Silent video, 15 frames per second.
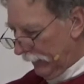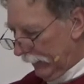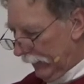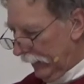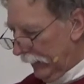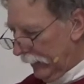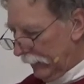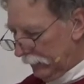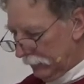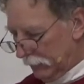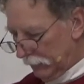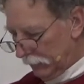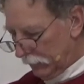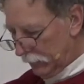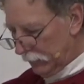And
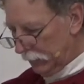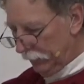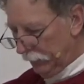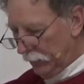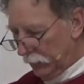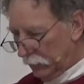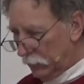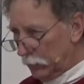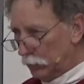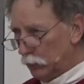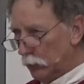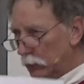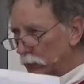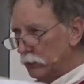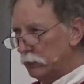this
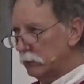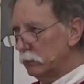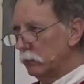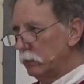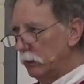was